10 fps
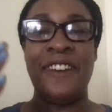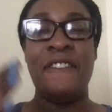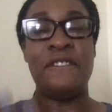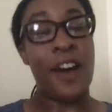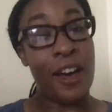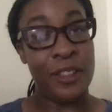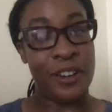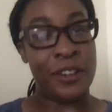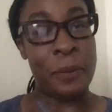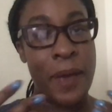
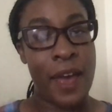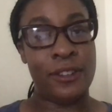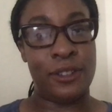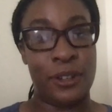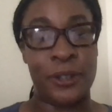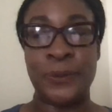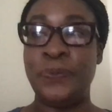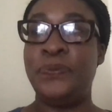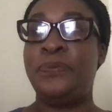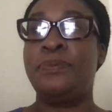father, the pastor,
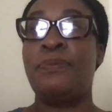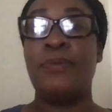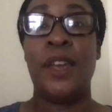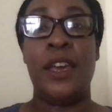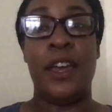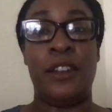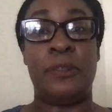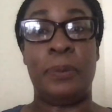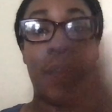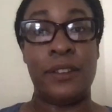and the
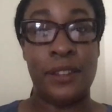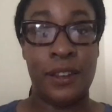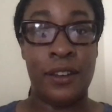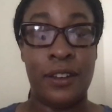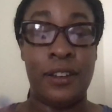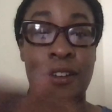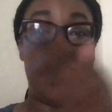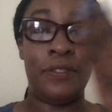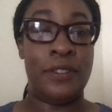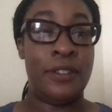splicing
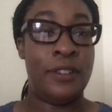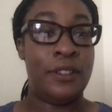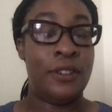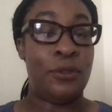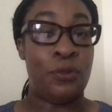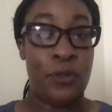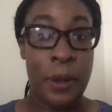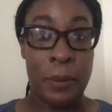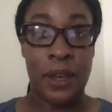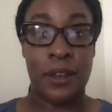of
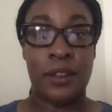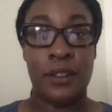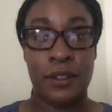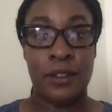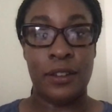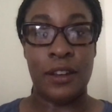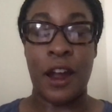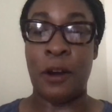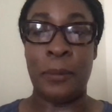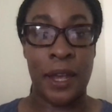Remick,
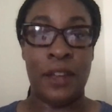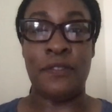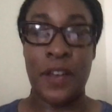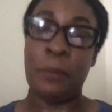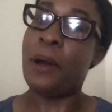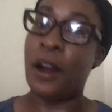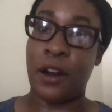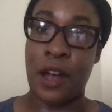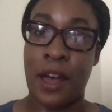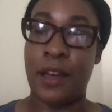our main
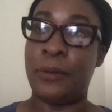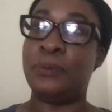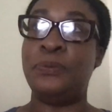vampire guy.